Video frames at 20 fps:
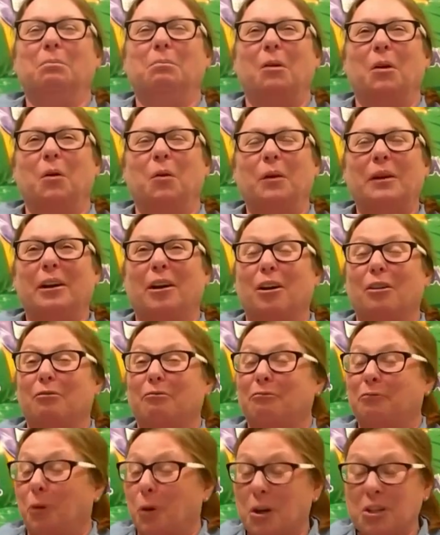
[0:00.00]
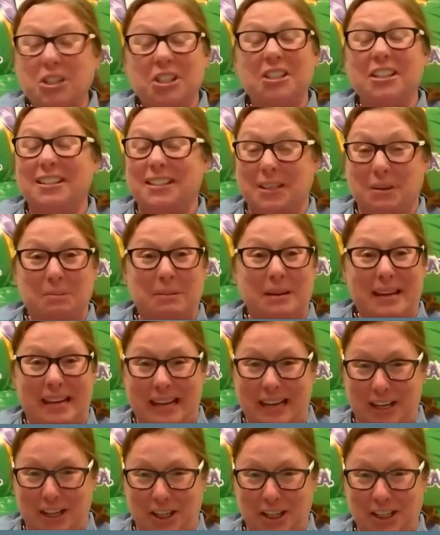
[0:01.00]
We are fortunate to be
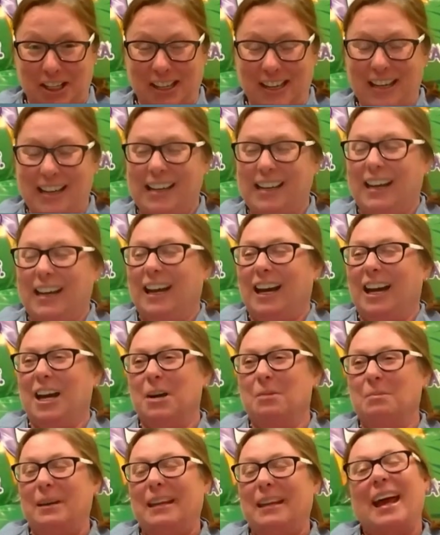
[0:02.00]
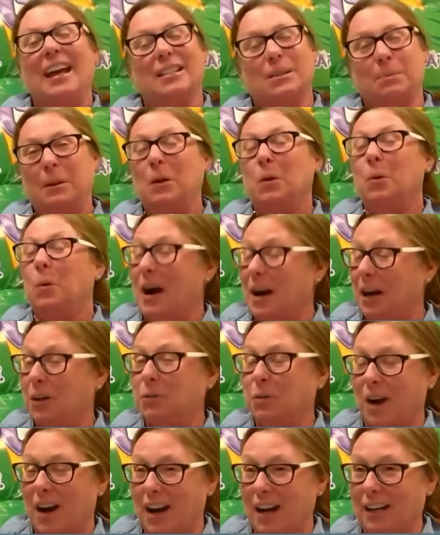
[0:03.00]
here. It has been a wild
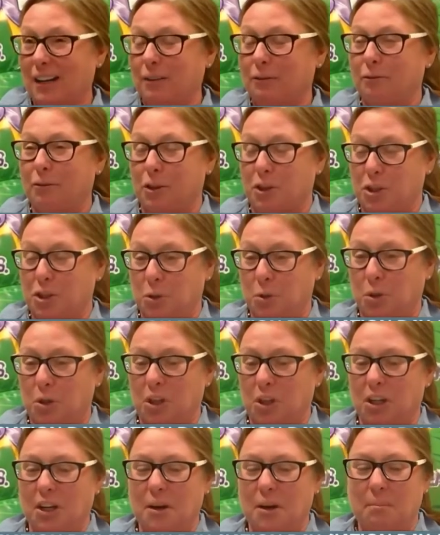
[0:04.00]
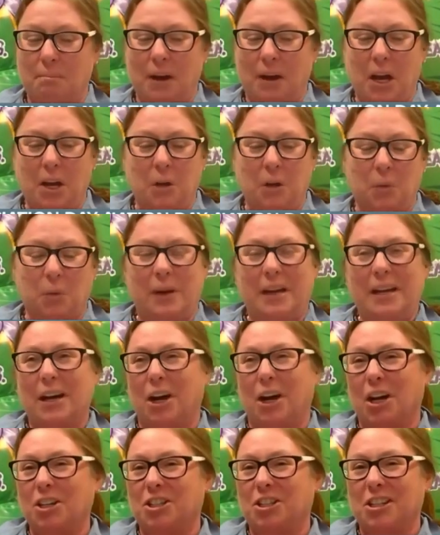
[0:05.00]
ride for sure, but we
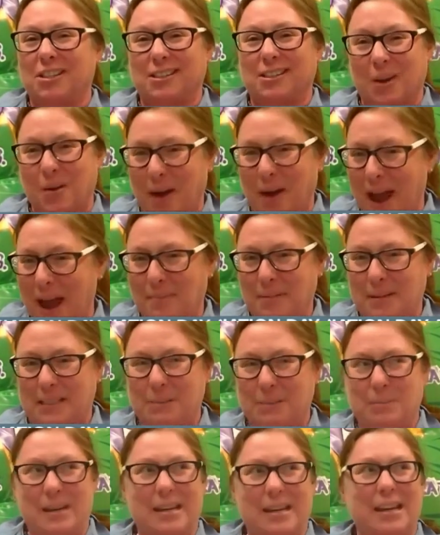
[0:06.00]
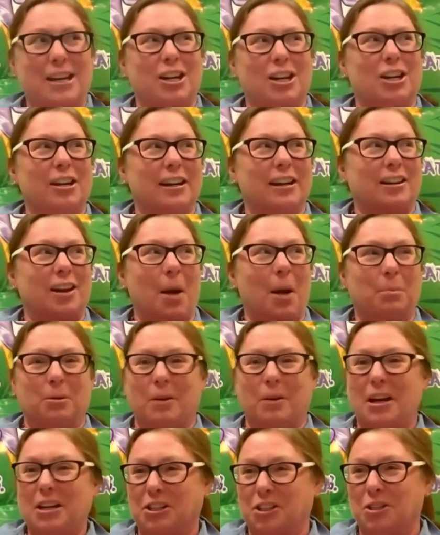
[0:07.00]
are just so happy to be here and
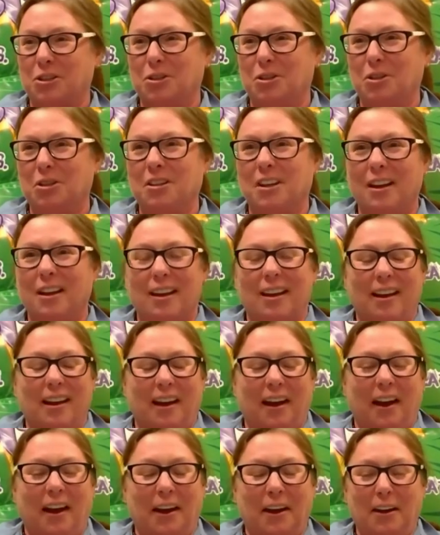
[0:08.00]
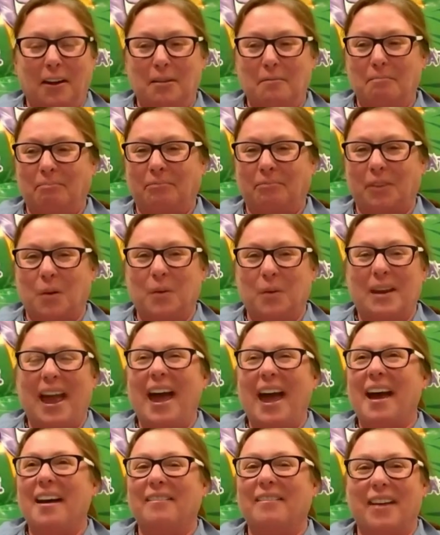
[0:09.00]
operational. We
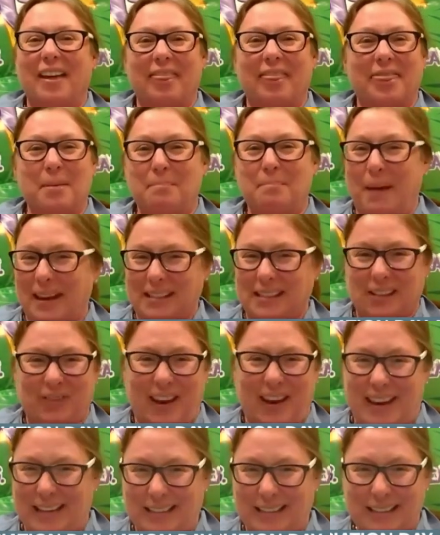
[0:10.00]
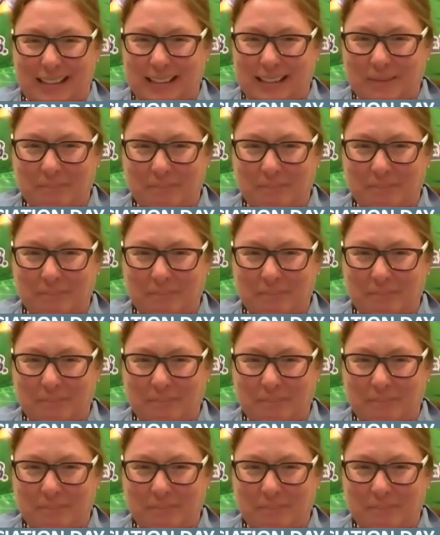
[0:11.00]
have the best fans.